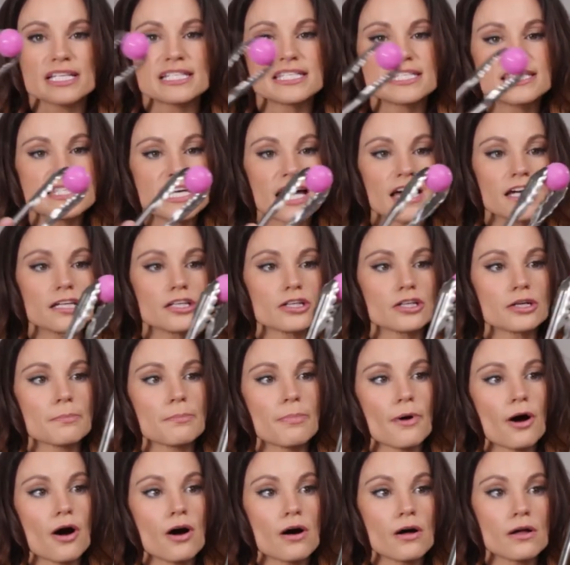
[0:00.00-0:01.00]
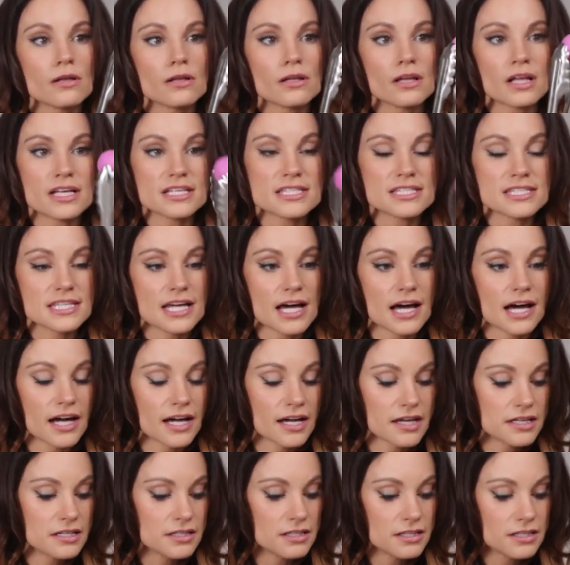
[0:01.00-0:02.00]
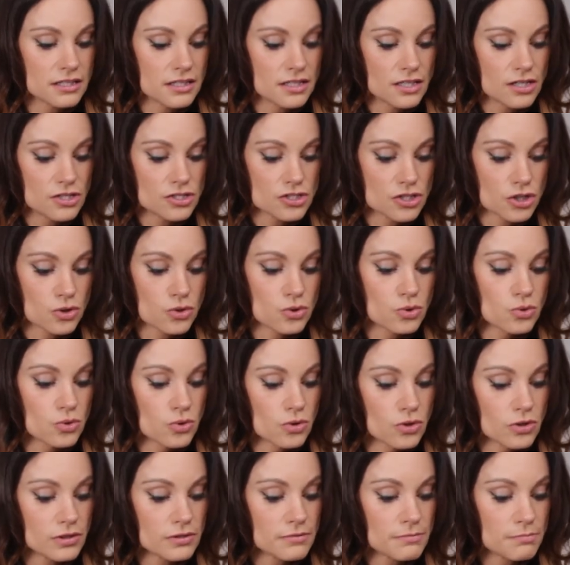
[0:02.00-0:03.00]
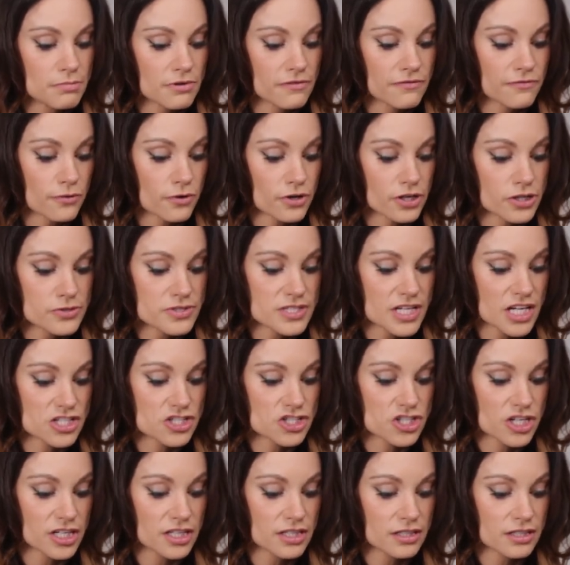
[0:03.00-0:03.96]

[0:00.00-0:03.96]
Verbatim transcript: wanna set your ball aside to cool before you touch